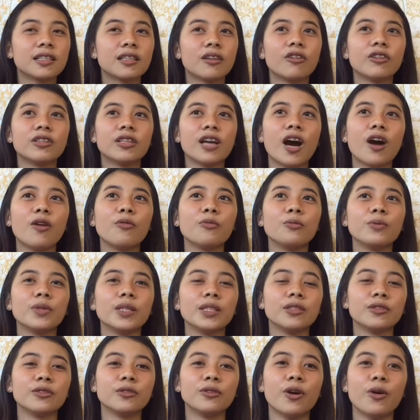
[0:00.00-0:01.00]
on how will
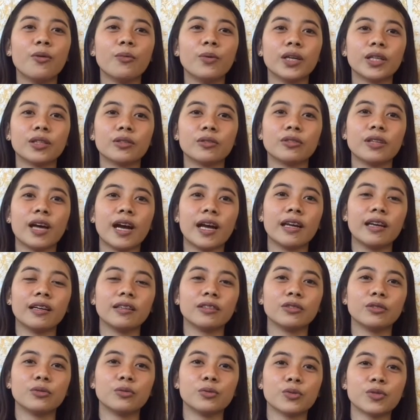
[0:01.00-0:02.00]
you going to
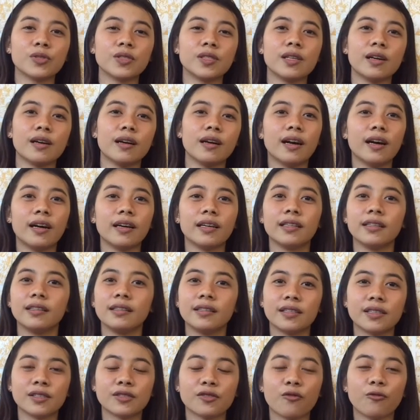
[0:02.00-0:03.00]
diagnose the
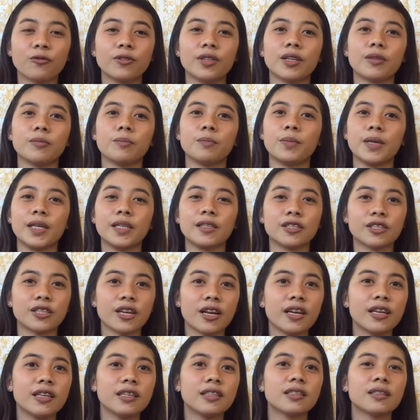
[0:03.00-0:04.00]
illness of that
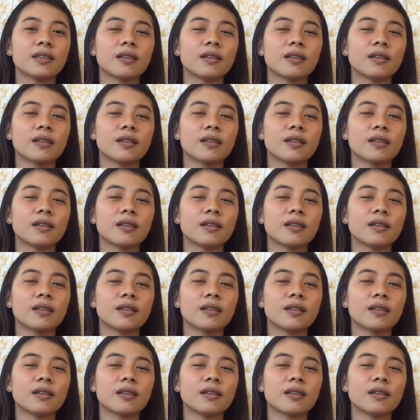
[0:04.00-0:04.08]
patient,